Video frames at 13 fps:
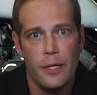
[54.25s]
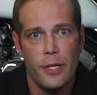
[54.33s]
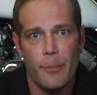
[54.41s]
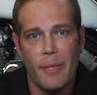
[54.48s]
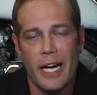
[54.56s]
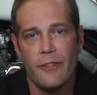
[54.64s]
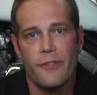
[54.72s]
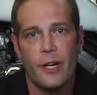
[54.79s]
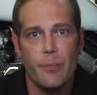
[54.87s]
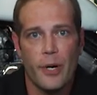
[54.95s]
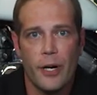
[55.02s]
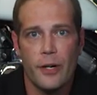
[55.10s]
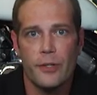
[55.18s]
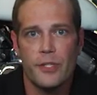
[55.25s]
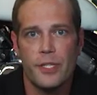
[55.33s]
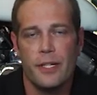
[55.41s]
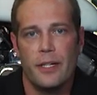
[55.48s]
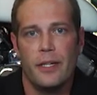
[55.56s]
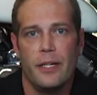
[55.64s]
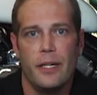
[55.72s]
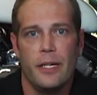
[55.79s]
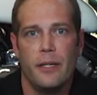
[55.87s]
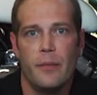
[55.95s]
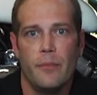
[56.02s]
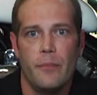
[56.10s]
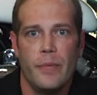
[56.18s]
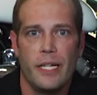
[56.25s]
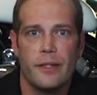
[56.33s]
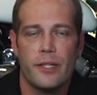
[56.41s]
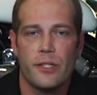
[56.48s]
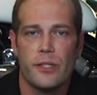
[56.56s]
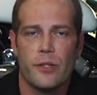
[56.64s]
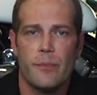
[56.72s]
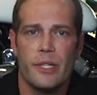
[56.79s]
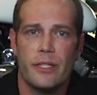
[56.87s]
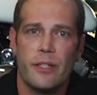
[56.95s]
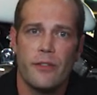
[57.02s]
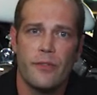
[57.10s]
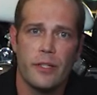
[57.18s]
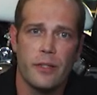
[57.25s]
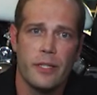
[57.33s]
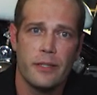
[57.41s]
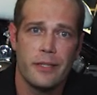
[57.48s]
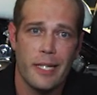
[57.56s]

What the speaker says: modify parts and make things a little bit differently